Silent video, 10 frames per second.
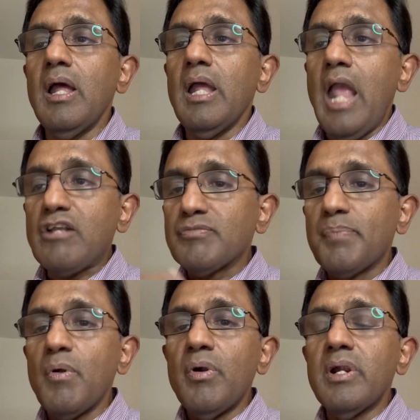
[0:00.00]

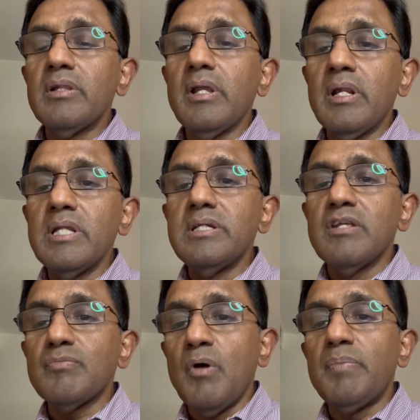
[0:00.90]
explored in the
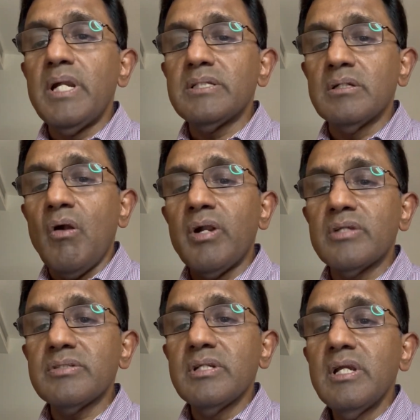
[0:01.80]
indigenous population
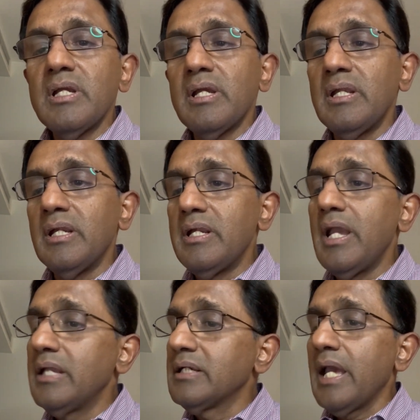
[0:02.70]
context in
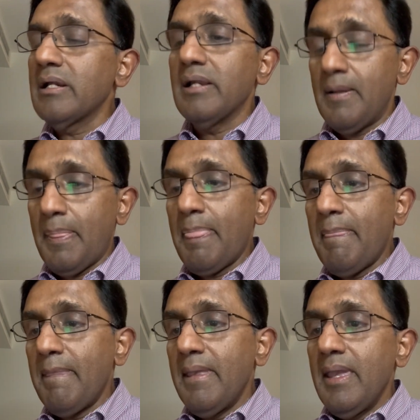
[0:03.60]
India, in Kerala.
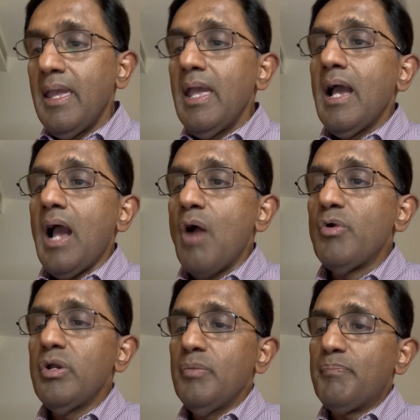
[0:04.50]
How
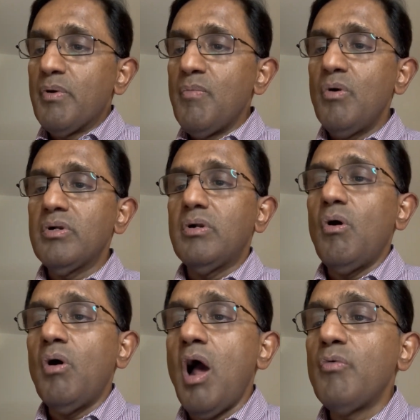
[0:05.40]
do you promote
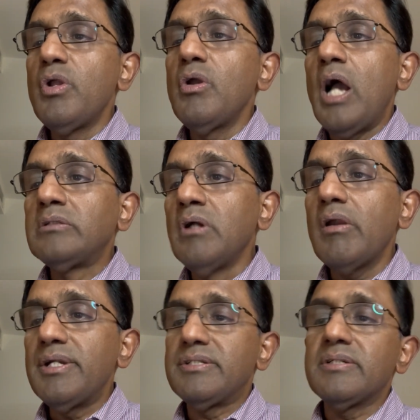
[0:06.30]
or how do you
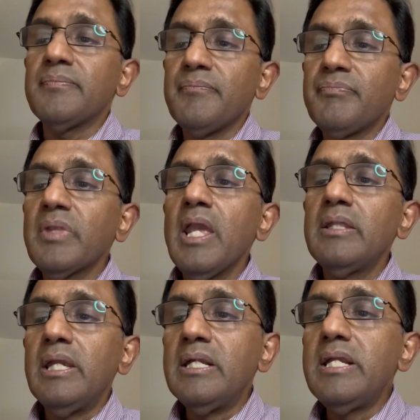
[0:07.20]
acknowledge
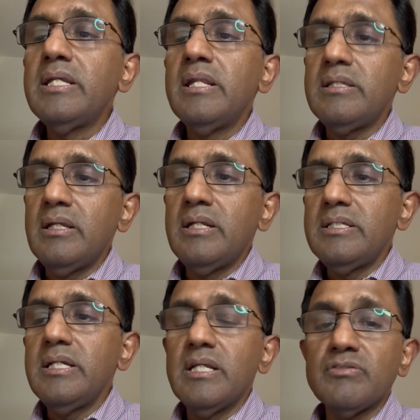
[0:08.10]
the
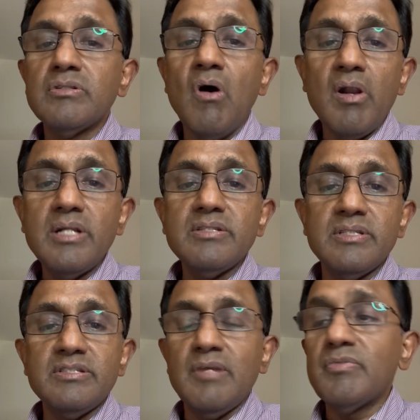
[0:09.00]
indigenous knowledge
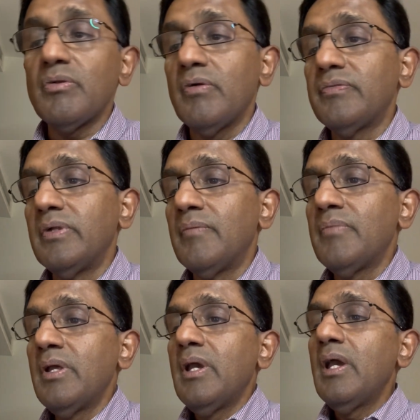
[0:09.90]
systems of the
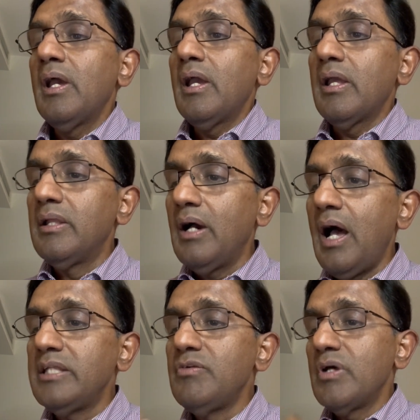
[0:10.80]

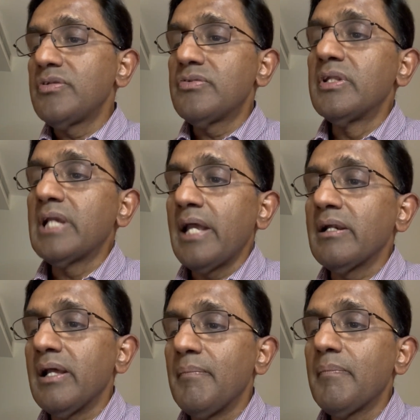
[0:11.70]
Adivasis in
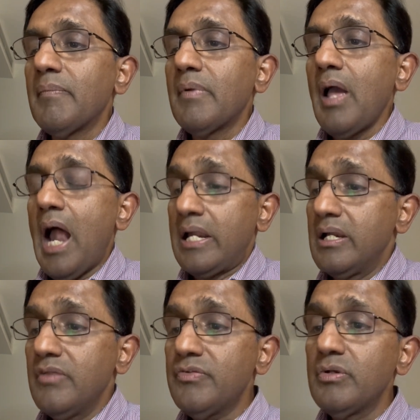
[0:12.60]
Kerala?
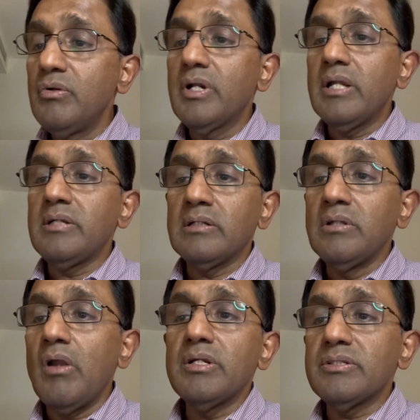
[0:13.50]
Unless you
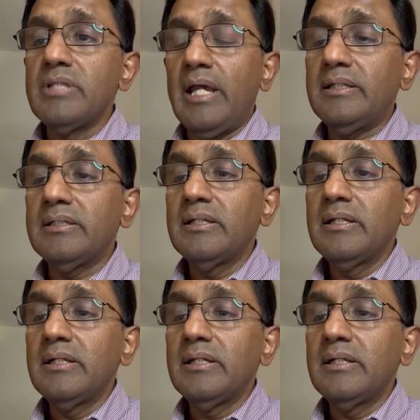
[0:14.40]
acknowledge that,